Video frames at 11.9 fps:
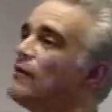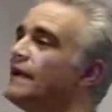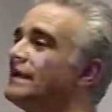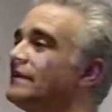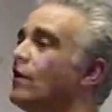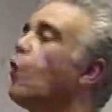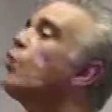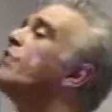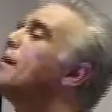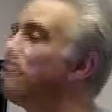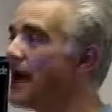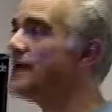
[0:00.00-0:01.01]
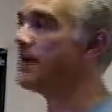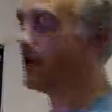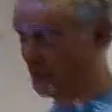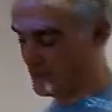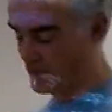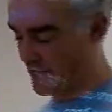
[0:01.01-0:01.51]
little all their made-up
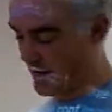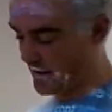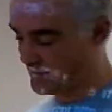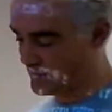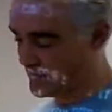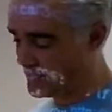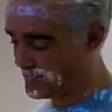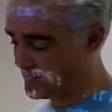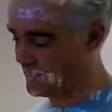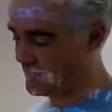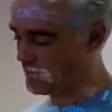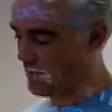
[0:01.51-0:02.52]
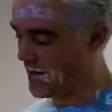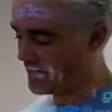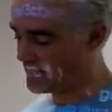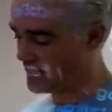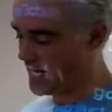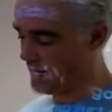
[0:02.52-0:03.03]
st statistics make
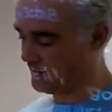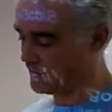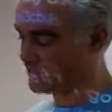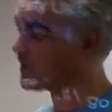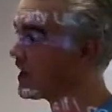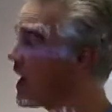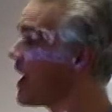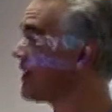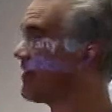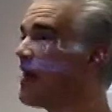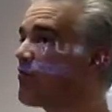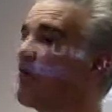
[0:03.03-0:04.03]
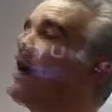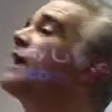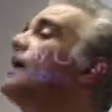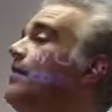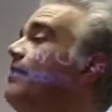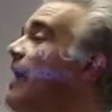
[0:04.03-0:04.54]
sense. They
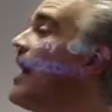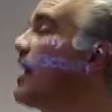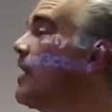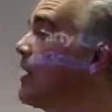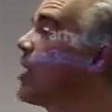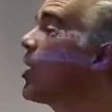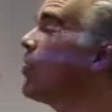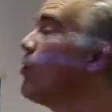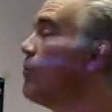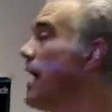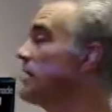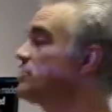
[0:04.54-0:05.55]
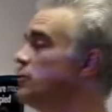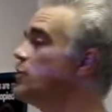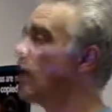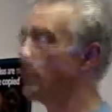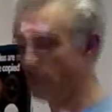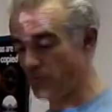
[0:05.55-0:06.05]
reckon they're going to claw back
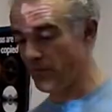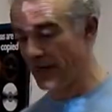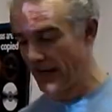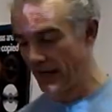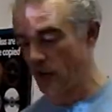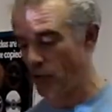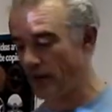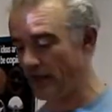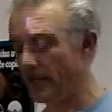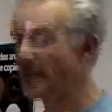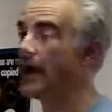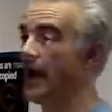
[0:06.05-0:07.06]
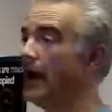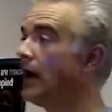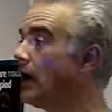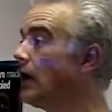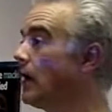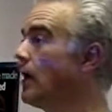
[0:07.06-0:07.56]
200 million quid a year
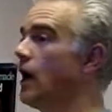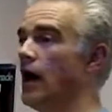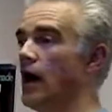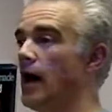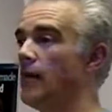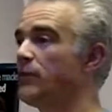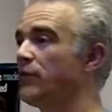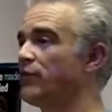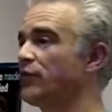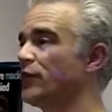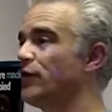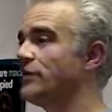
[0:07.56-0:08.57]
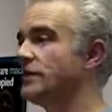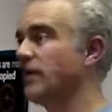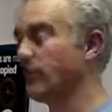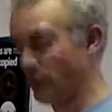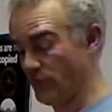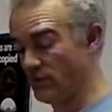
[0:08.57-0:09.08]
um, through, the,
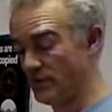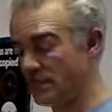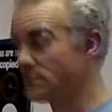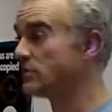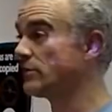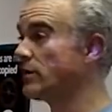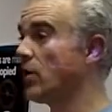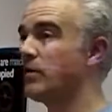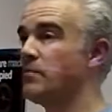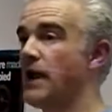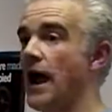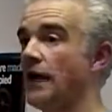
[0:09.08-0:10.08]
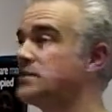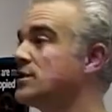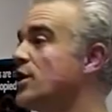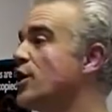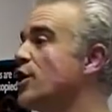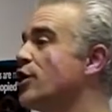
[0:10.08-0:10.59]
through the Digital Economy Act.
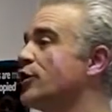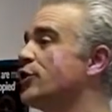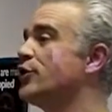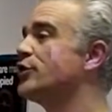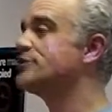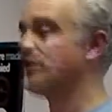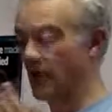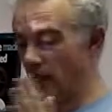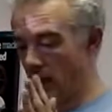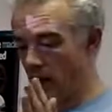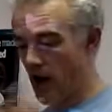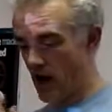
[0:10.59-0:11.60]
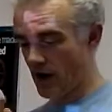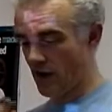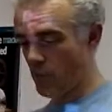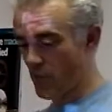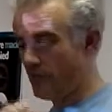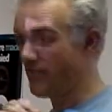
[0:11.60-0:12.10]
Good luck with